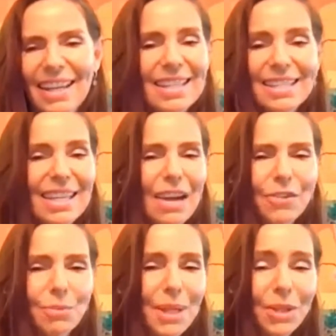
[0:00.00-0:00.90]
It doesn't
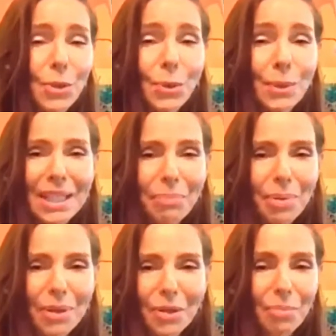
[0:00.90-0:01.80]
have to be so
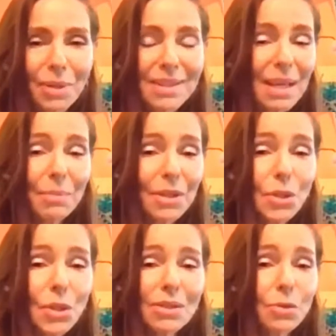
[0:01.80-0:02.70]
deep. It could be
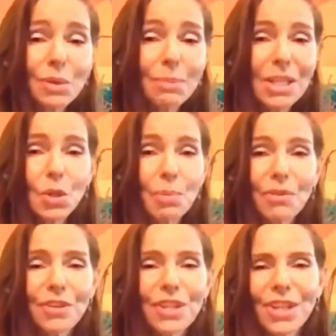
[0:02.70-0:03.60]
something extremely
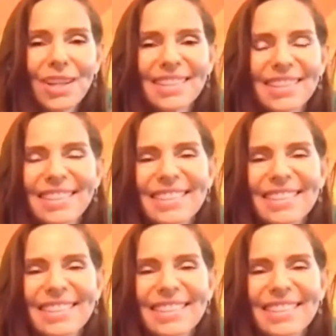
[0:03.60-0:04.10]
superficial,